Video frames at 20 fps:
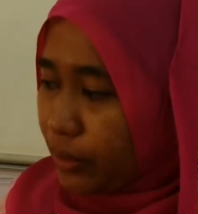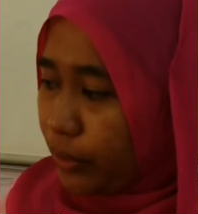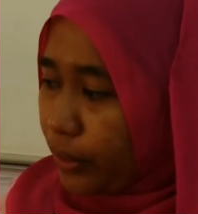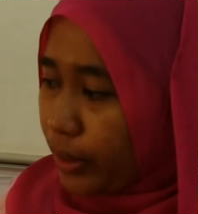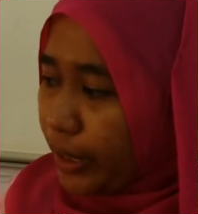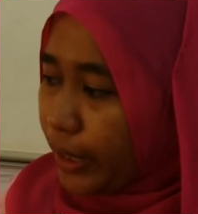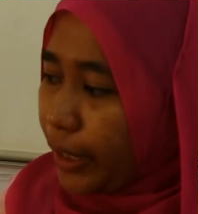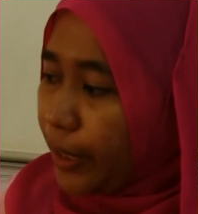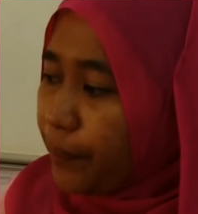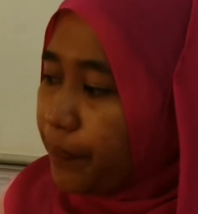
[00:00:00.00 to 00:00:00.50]

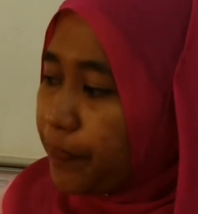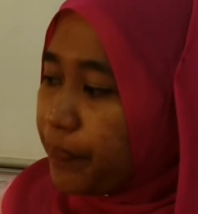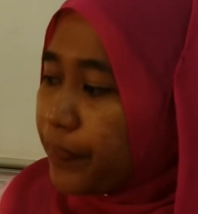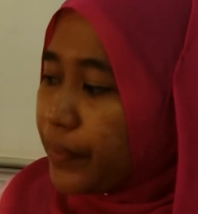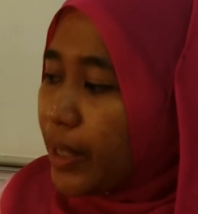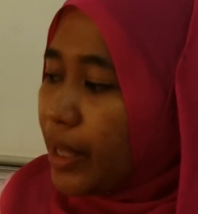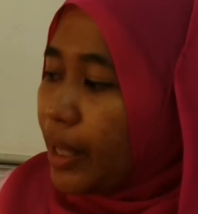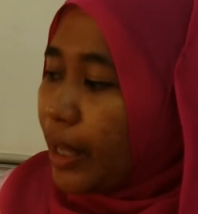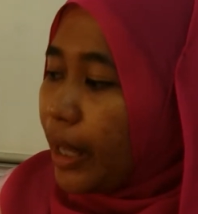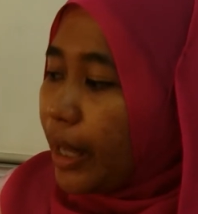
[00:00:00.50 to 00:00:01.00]
Okay,
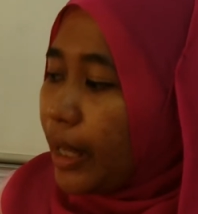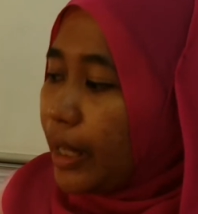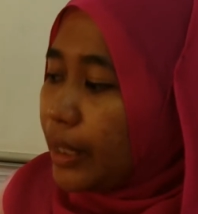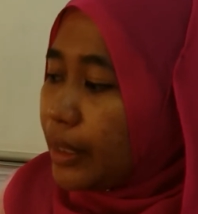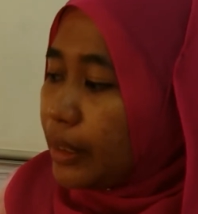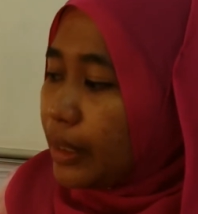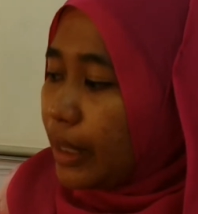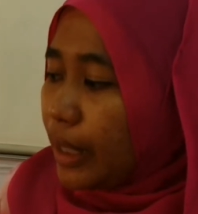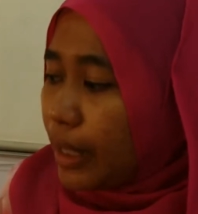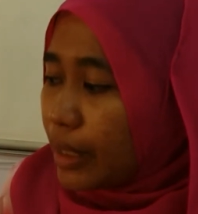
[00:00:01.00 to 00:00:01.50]

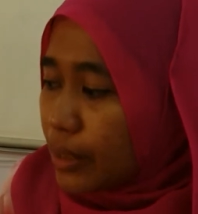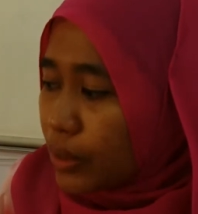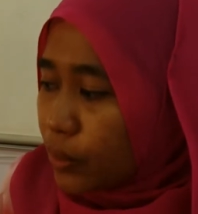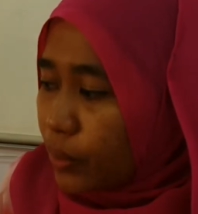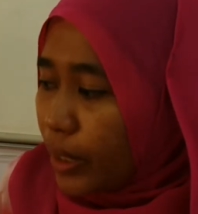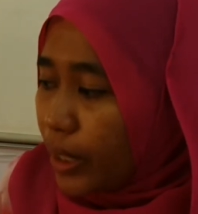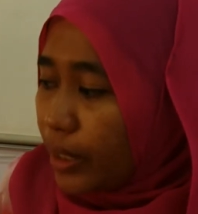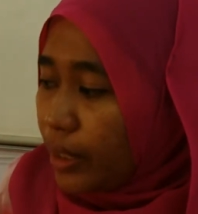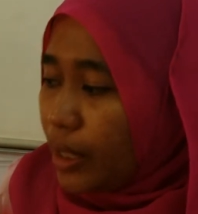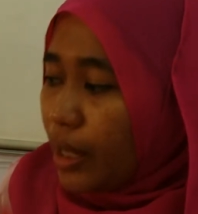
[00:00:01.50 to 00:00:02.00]
and last
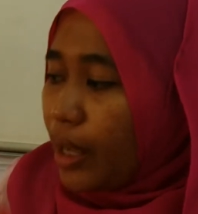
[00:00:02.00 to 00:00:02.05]
one,